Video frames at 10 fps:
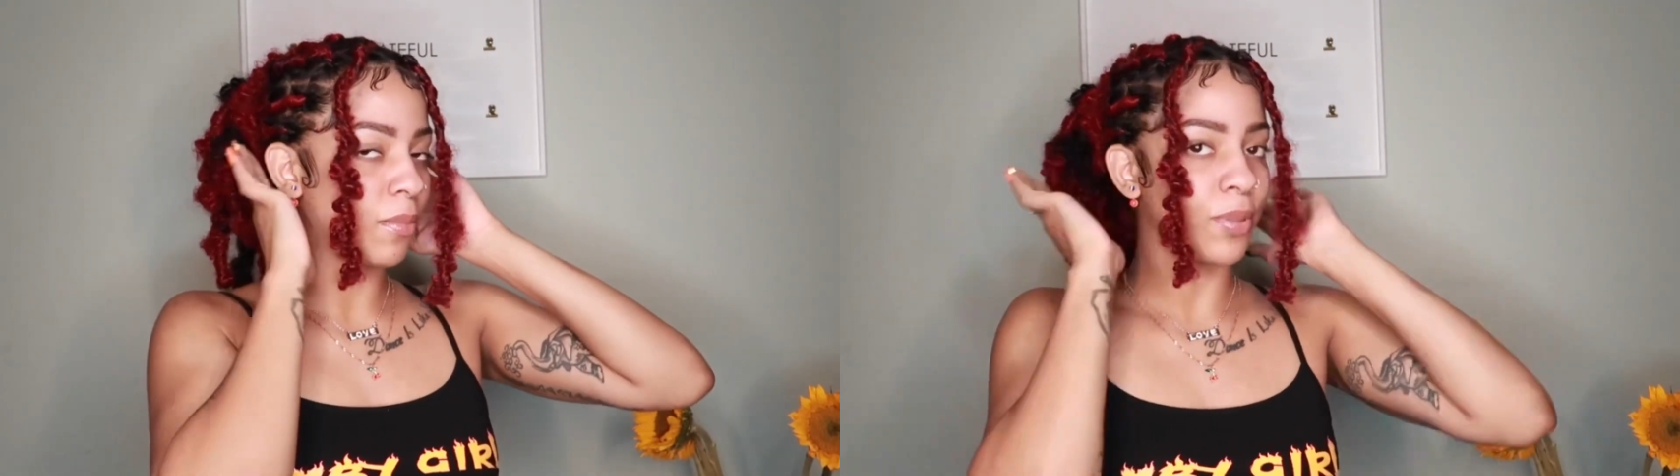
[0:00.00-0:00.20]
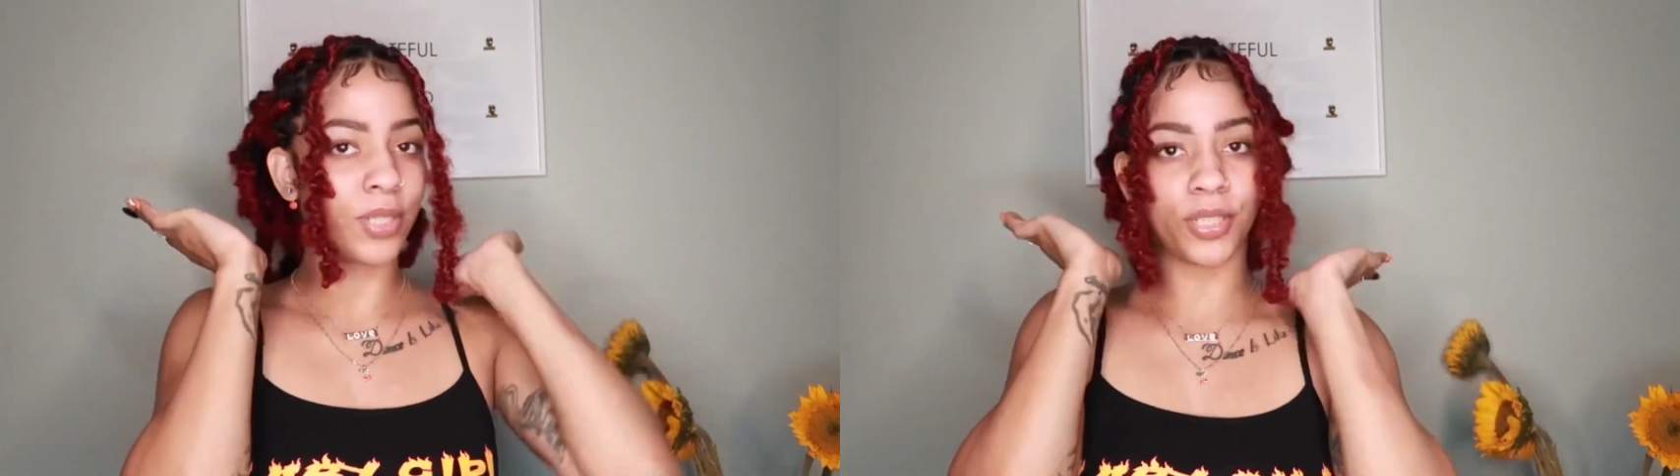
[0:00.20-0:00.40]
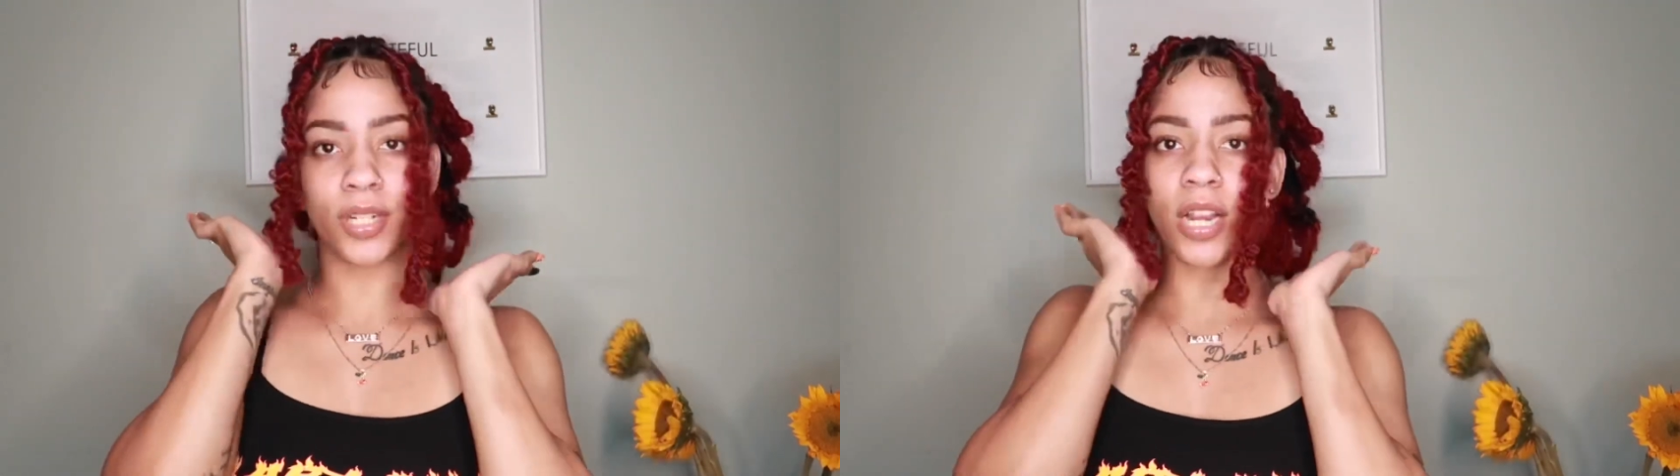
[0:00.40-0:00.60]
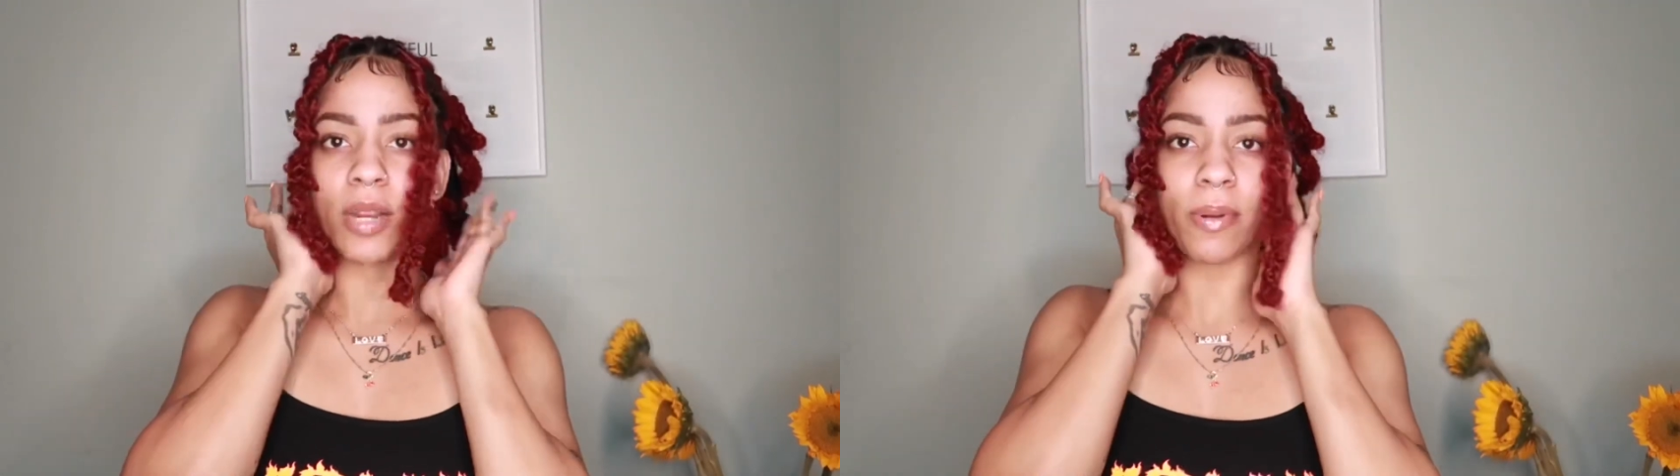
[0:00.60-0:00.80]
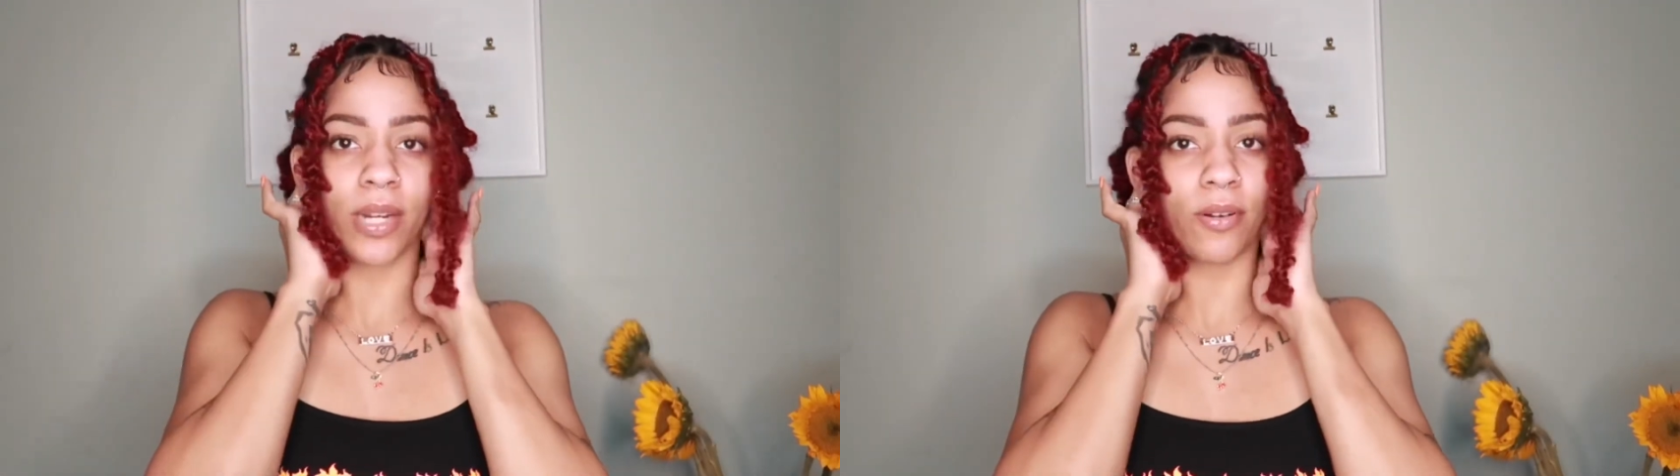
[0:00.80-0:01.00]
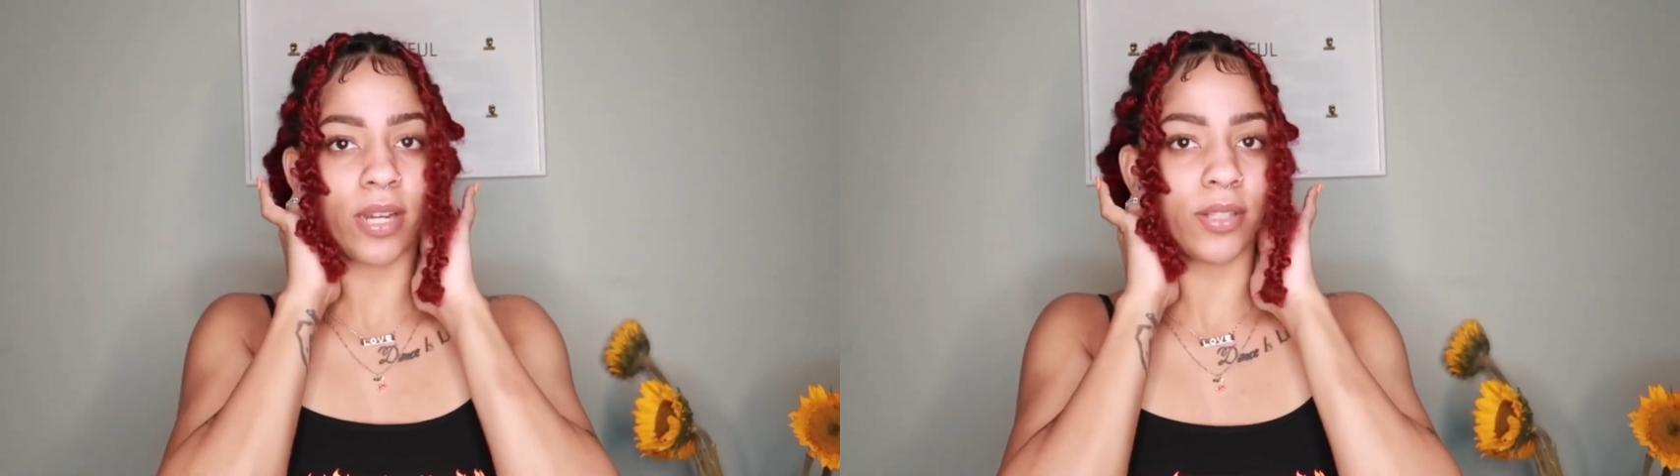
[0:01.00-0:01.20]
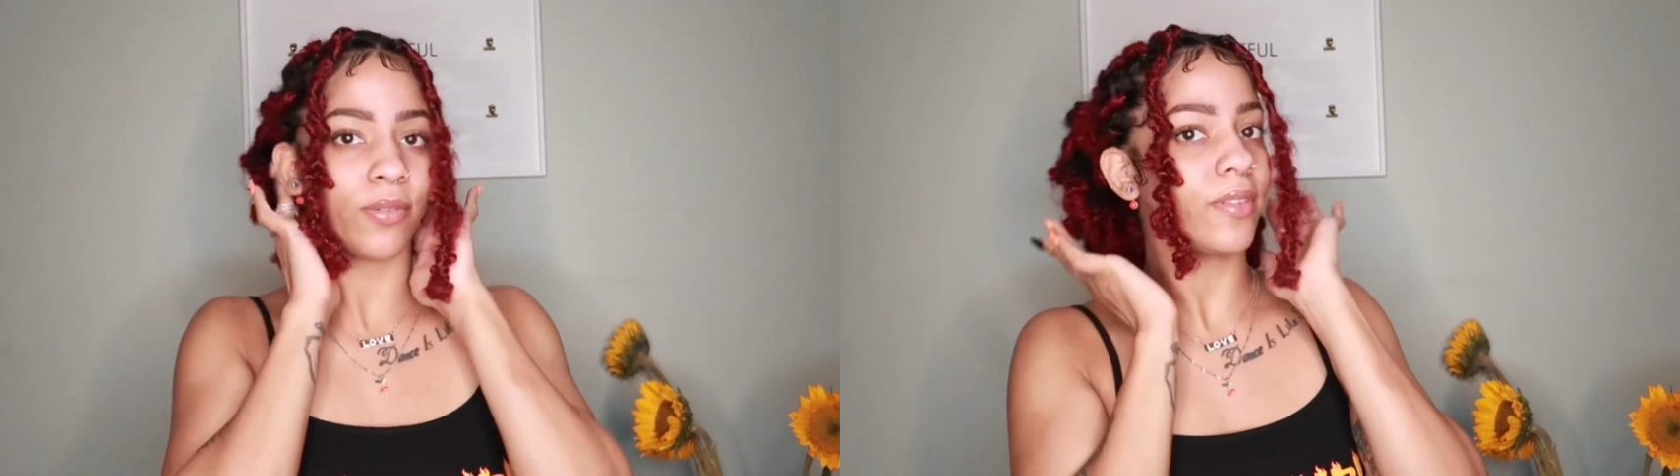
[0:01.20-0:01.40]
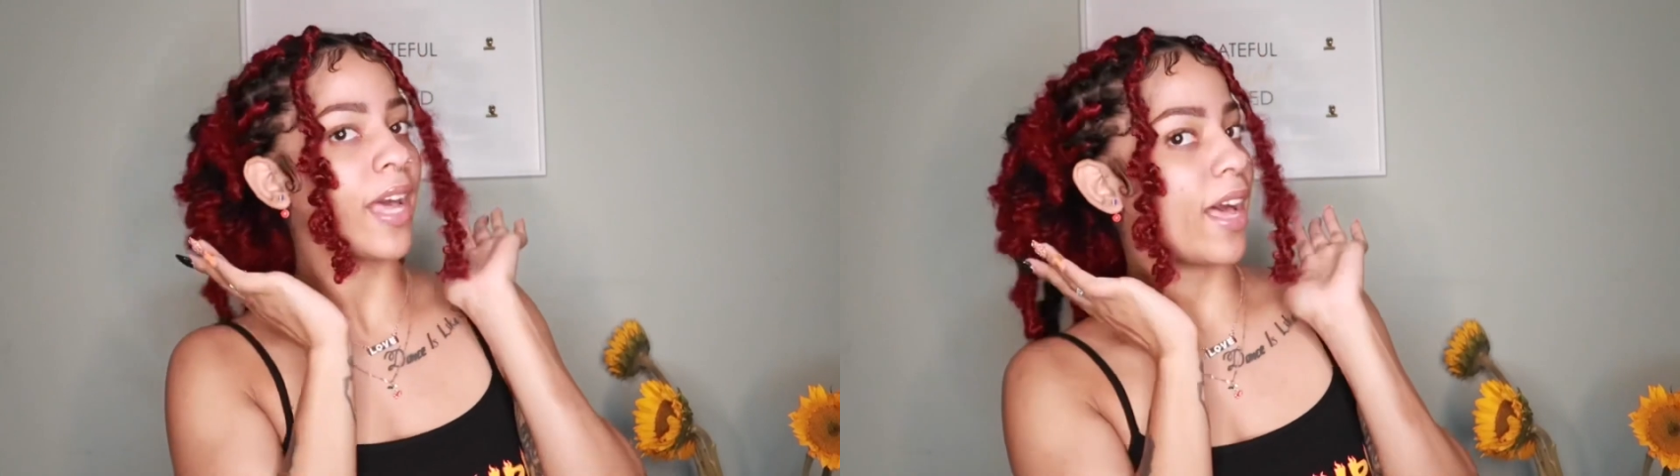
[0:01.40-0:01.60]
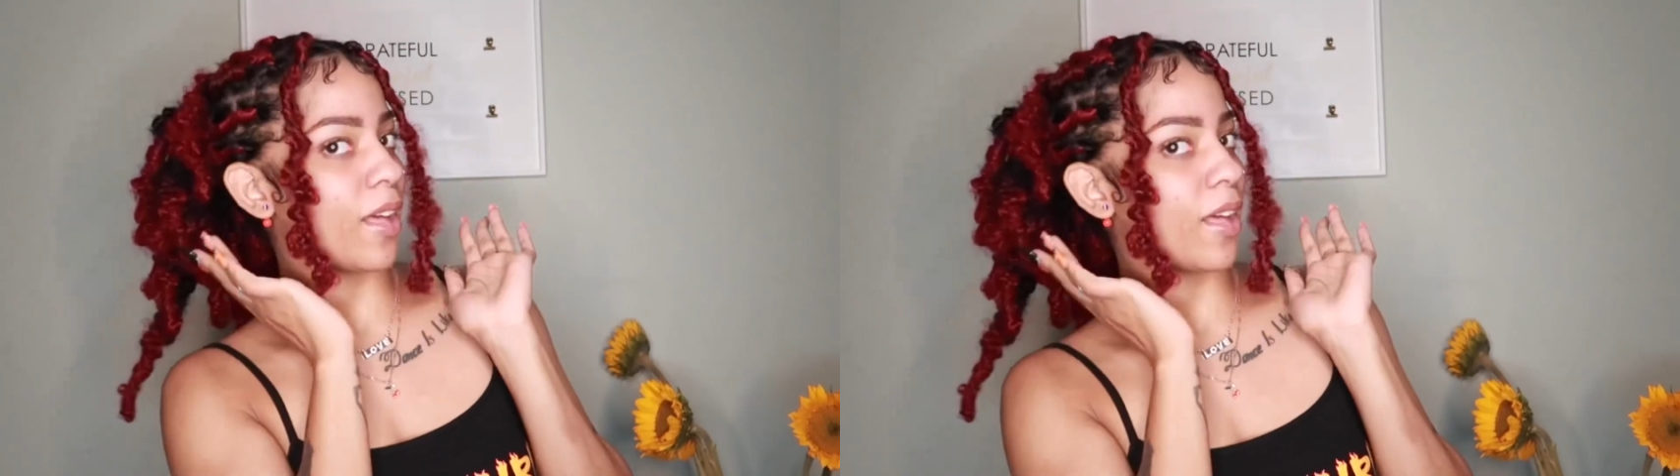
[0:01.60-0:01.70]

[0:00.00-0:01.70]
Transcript: I'm pretty sure everybody know how to do that.